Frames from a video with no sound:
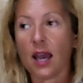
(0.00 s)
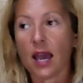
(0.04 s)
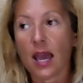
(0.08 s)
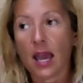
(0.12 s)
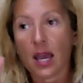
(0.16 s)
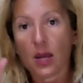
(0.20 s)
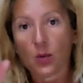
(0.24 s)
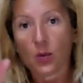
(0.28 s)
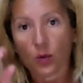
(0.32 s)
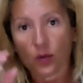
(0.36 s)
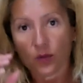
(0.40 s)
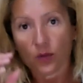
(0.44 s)

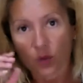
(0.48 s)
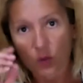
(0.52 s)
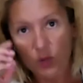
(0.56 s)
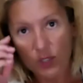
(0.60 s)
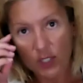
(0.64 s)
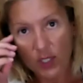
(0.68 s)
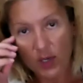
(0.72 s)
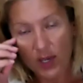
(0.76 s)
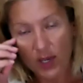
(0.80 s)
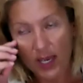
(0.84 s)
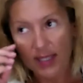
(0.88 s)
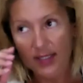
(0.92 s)
and we've
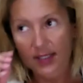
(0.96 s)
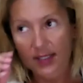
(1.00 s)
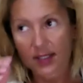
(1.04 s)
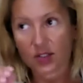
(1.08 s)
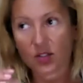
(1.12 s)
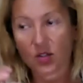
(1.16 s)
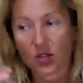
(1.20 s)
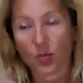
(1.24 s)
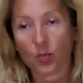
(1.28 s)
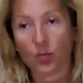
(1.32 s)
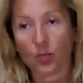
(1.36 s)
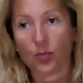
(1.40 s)
also
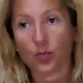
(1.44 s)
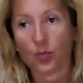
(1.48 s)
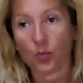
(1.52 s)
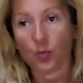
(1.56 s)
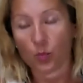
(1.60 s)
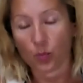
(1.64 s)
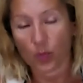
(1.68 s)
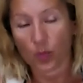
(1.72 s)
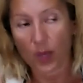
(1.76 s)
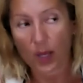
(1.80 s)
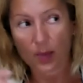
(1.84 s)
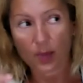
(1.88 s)
accessed
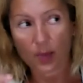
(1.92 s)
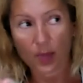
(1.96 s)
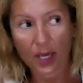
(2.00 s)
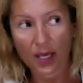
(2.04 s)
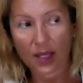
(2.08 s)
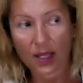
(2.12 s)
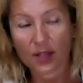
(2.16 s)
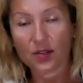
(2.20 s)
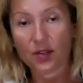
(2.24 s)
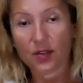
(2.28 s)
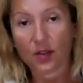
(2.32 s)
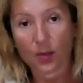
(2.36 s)
and
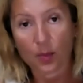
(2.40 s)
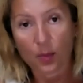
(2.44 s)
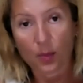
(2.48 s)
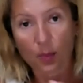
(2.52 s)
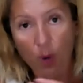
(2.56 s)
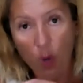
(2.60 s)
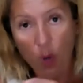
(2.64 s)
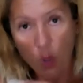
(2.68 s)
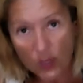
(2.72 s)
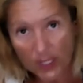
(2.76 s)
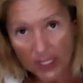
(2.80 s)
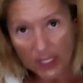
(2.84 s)
paired the
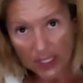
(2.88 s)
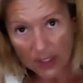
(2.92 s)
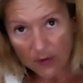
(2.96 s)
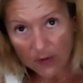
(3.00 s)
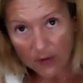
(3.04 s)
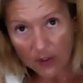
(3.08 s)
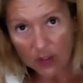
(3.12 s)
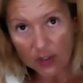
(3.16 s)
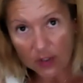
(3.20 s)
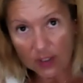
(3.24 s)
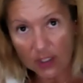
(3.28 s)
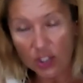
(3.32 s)
positive
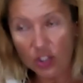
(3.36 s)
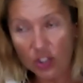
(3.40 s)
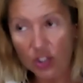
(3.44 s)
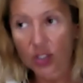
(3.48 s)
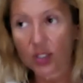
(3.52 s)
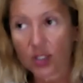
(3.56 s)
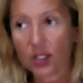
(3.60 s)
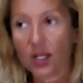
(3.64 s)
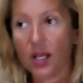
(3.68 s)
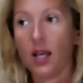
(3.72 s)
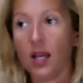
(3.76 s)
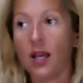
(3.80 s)

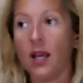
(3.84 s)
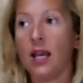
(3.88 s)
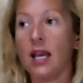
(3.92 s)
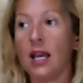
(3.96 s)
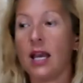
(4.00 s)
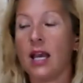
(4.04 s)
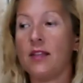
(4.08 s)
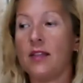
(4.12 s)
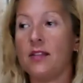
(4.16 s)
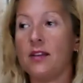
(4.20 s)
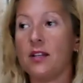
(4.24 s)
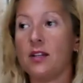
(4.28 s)
cognition,
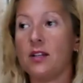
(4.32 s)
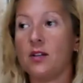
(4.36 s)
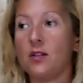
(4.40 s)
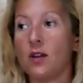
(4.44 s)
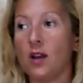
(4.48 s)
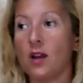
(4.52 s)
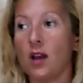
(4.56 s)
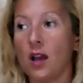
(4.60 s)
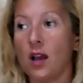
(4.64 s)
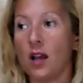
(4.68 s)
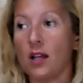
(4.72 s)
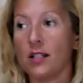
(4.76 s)
and then
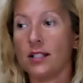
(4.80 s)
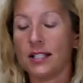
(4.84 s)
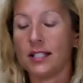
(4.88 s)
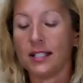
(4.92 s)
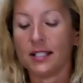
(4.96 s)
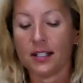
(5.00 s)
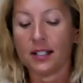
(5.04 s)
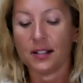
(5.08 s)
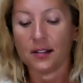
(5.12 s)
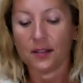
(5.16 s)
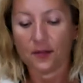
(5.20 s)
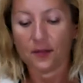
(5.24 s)
did
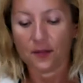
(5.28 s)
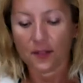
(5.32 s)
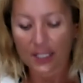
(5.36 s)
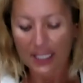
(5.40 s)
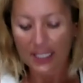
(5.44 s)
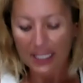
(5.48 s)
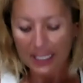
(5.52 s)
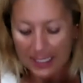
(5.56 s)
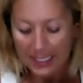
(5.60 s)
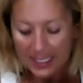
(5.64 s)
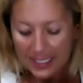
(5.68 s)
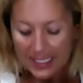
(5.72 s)
a
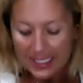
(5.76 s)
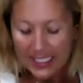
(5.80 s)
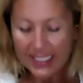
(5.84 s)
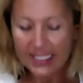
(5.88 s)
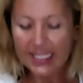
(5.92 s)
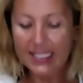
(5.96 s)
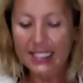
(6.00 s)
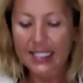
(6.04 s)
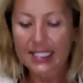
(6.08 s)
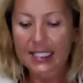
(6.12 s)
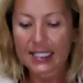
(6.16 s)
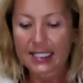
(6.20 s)

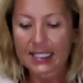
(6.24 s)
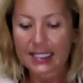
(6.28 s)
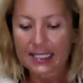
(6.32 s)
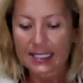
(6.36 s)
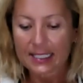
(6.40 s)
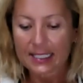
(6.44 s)
validity